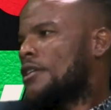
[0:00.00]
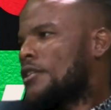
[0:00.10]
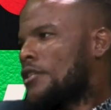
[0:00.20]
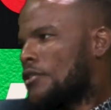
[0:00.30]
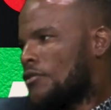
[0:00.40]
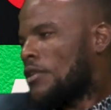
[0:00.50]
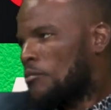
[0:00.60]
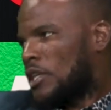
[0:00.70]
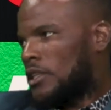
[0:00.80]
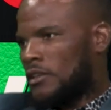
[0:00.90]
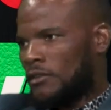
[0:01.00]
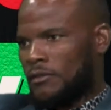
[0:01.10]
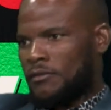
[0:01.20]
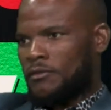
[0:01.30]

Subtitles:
3 months of,